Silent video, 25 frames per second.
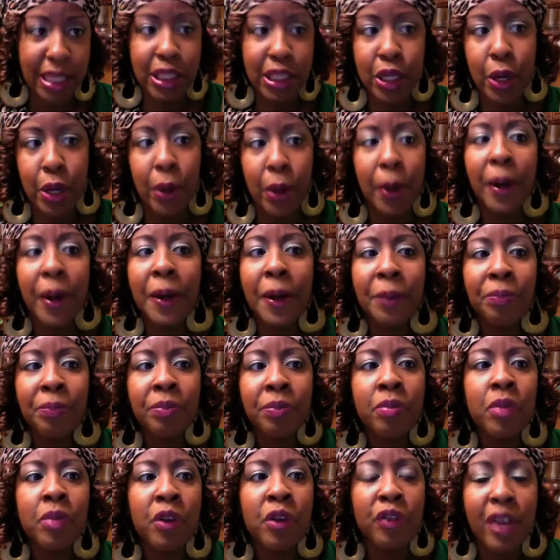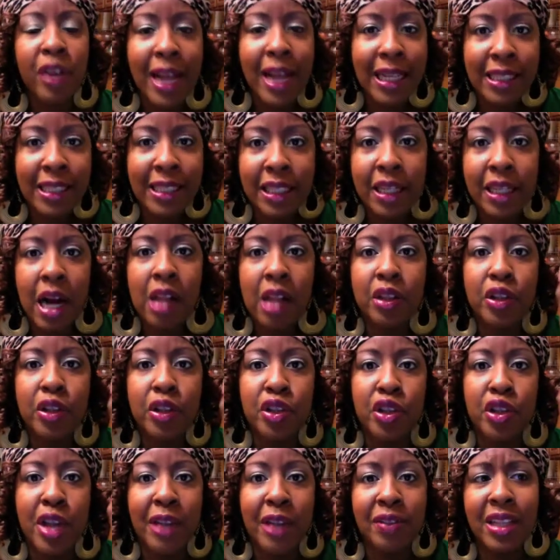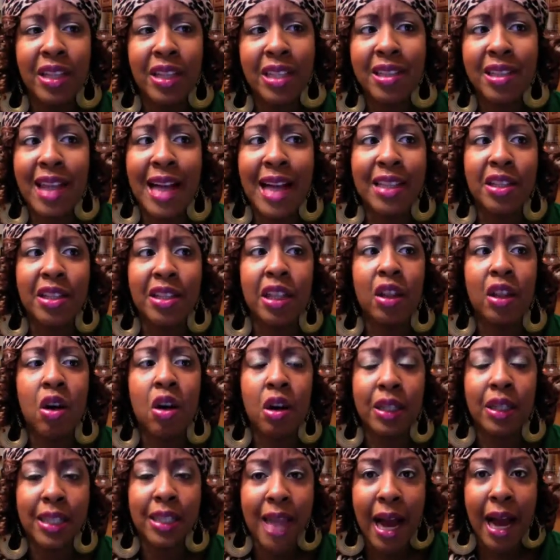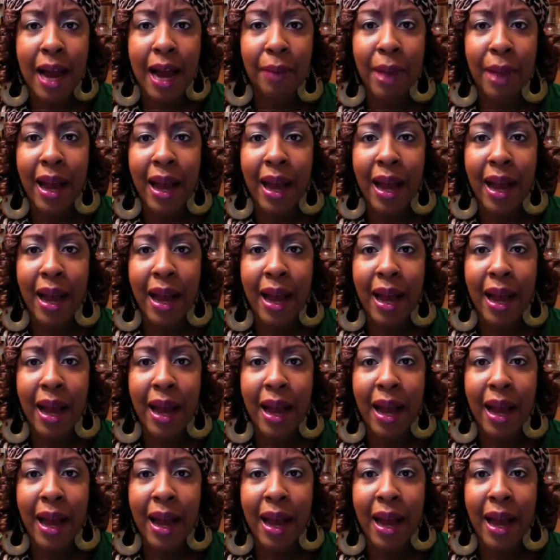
So for $19, and this lasts a long time.